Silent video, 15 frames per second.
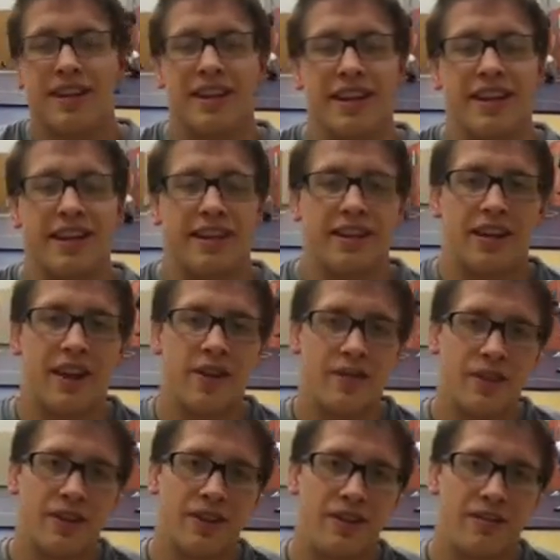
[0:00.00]
Yeah, I
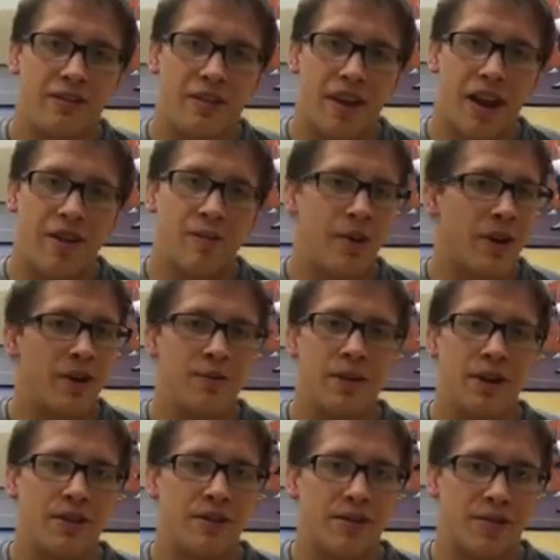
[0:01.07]
mean, I've met all
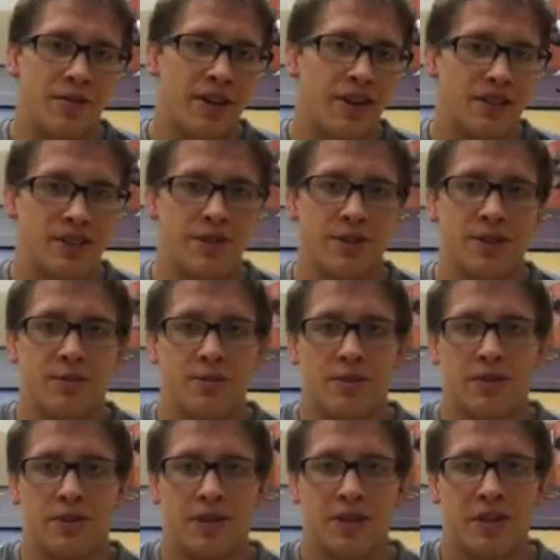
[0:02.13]
my friends through the
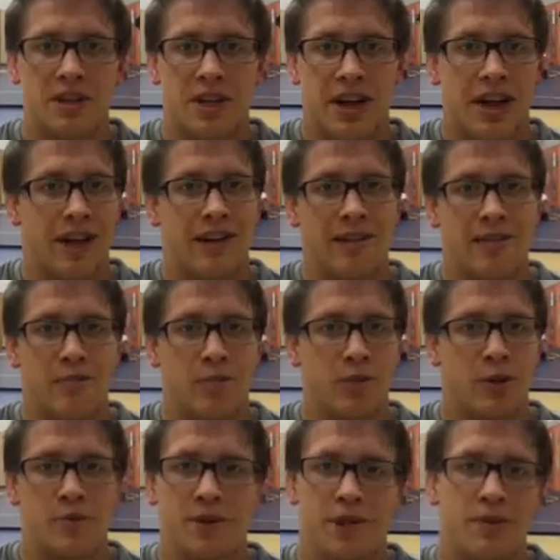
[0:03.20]
sport. I
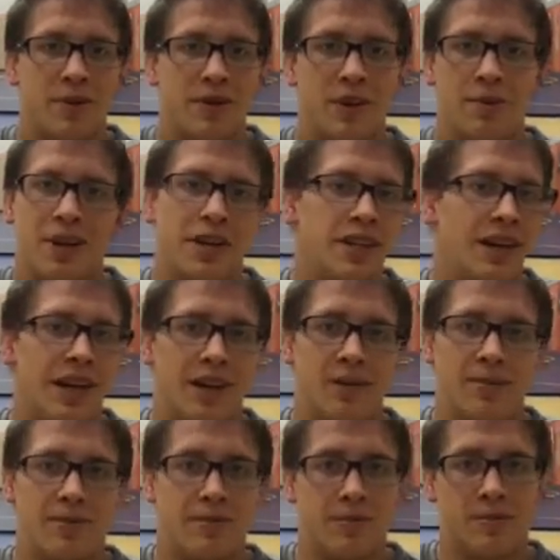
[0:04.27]
pretty much spend all my
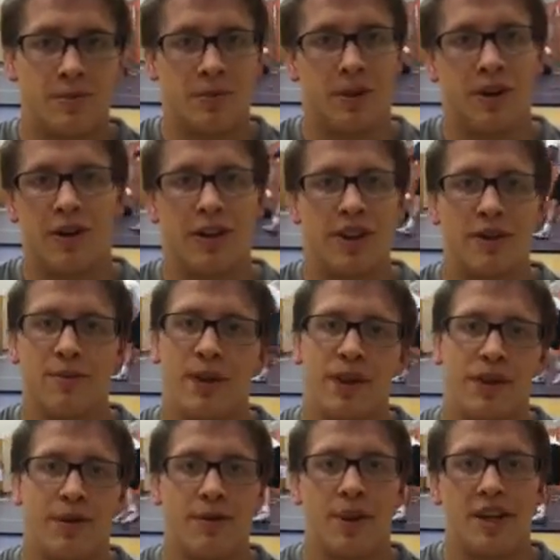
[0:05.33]
time talking
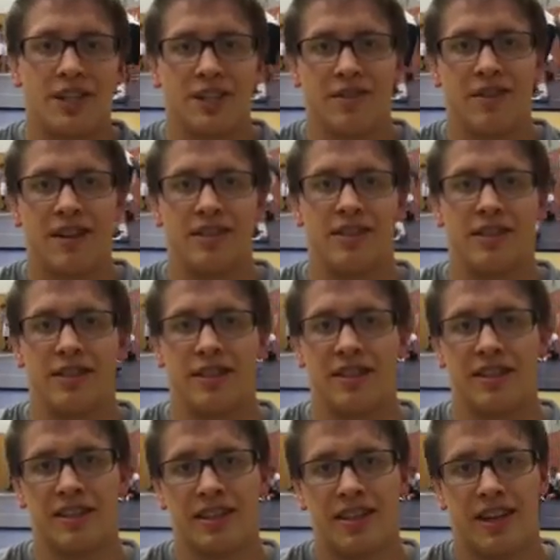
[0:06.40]
about it, watching wrestling.
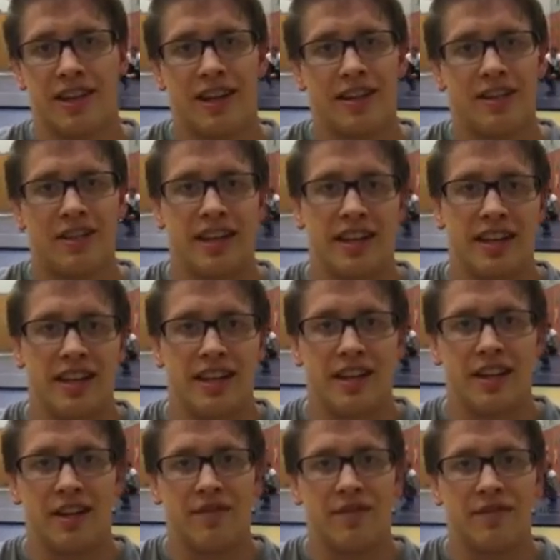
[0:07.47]
I just can't get
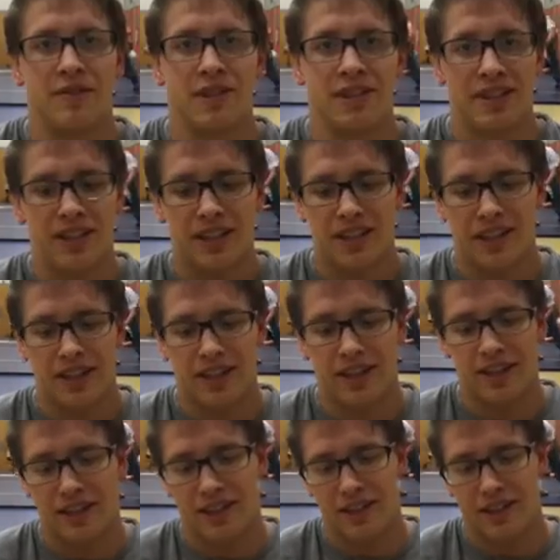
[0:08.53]
enough of it, and
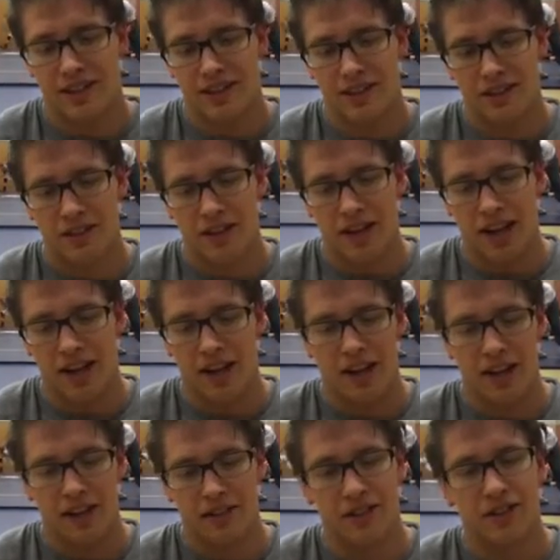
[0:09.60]
I don't
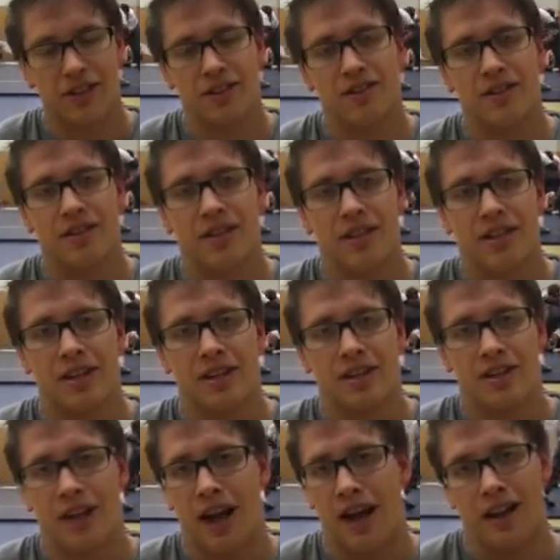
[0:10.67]

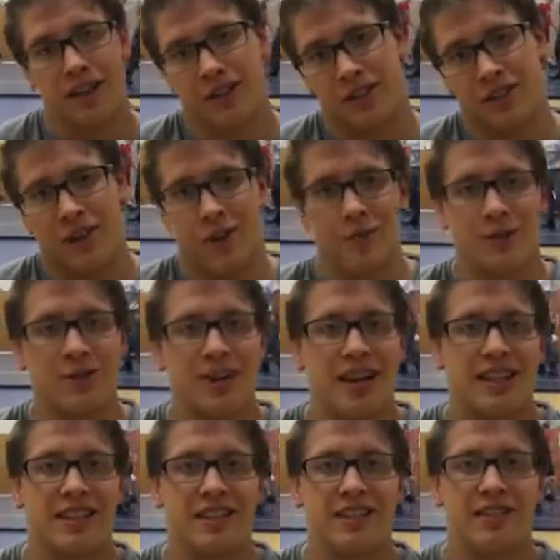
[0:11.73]
know. I'm
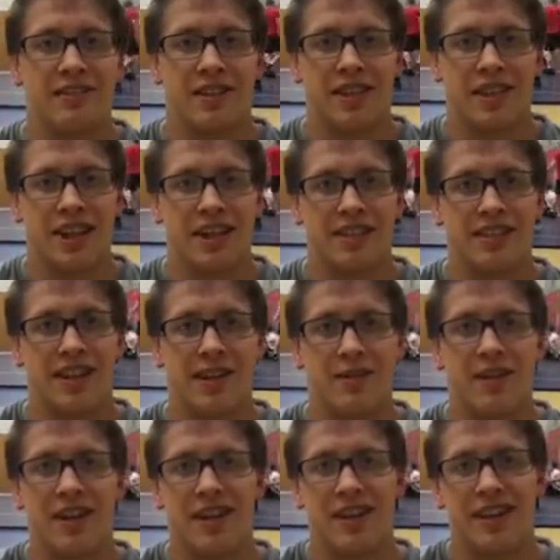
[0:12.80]
attracted to it. I can't stay
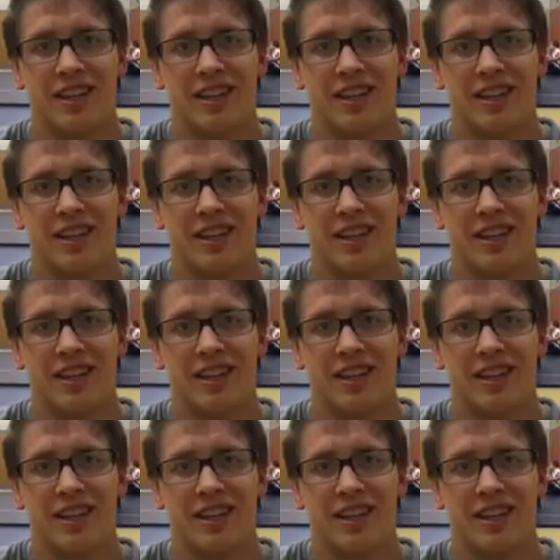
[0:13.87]
away.